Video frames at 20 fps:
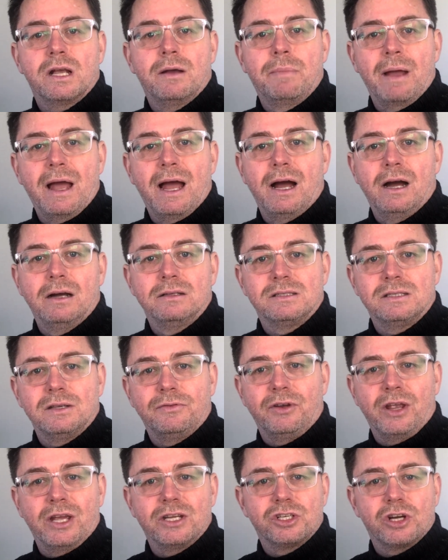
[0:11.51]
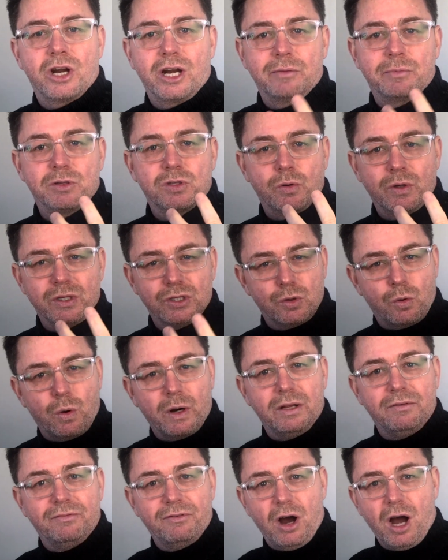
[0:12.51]
about differentiating between
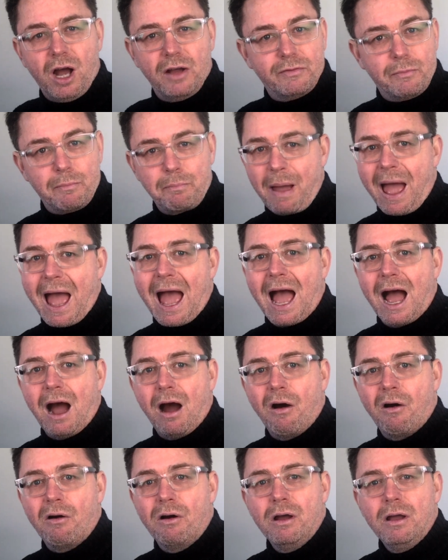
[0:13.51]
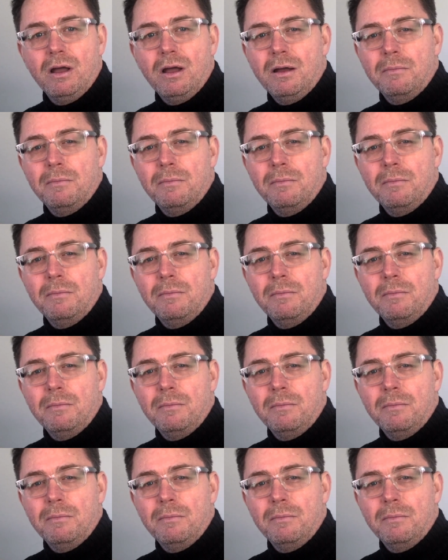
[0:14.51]
25 and PAL.